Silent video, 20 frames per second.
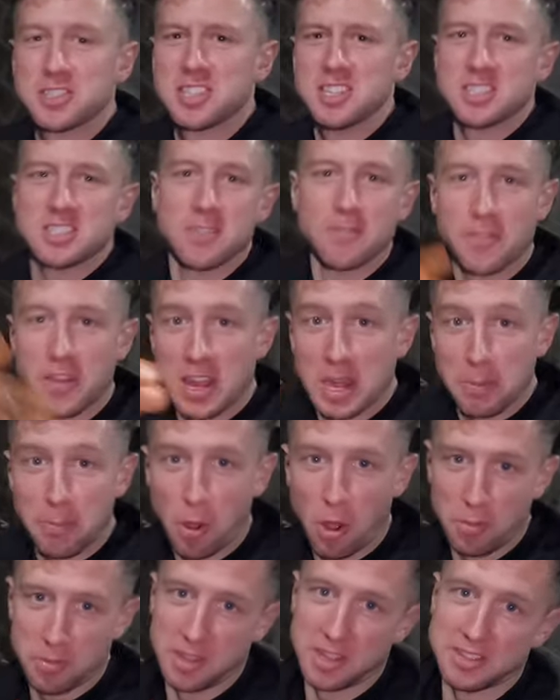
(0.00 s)
Dorsets, very
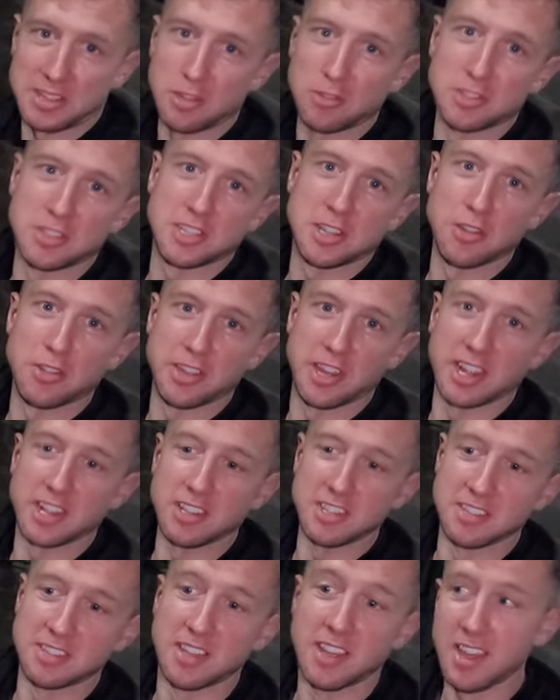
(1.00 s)
popular down in South
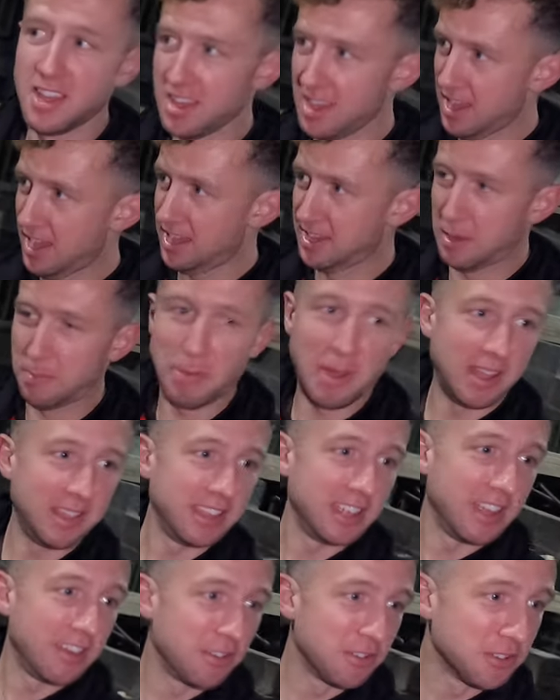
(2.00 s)
England and
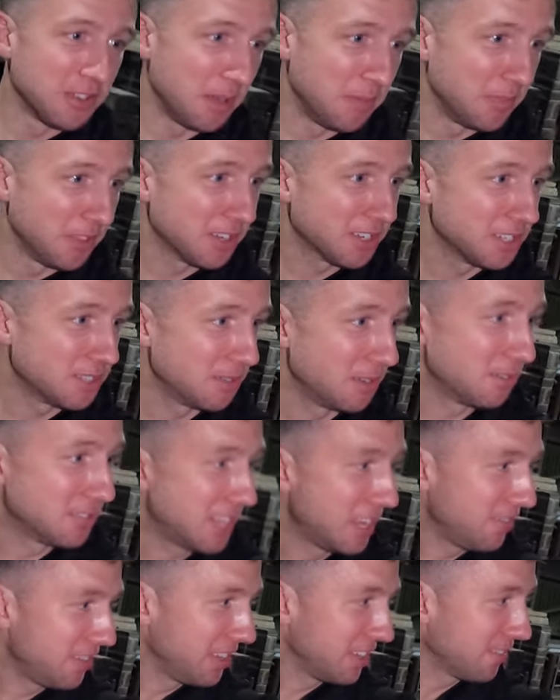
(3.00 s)
apparently around Cumnock as
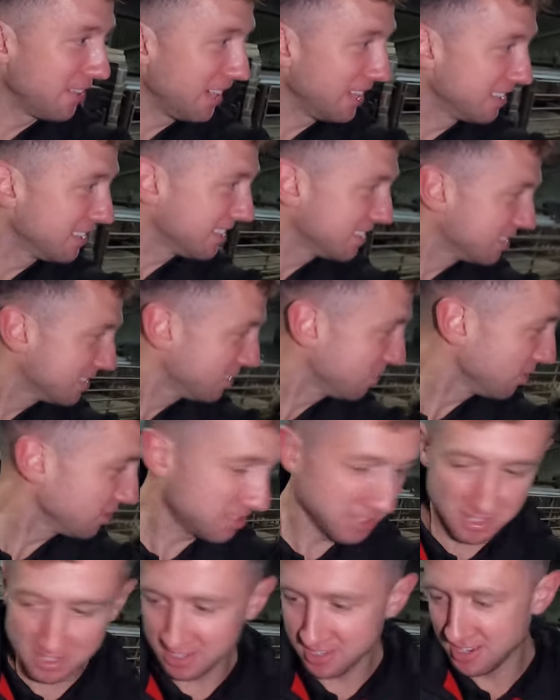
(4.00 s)
well. Davey, you quite into
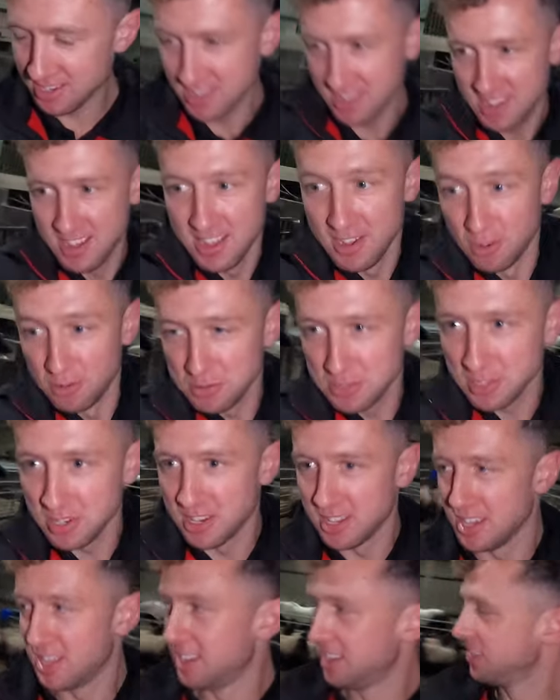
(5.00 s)
Dorsets? Hope
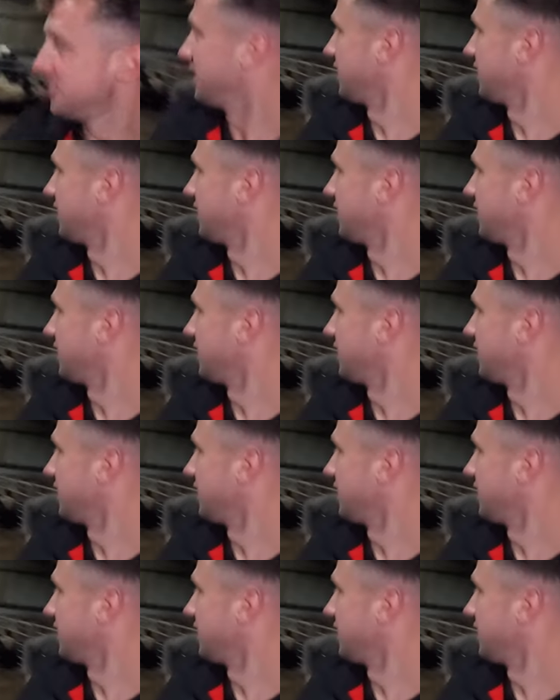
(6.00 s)
so. Do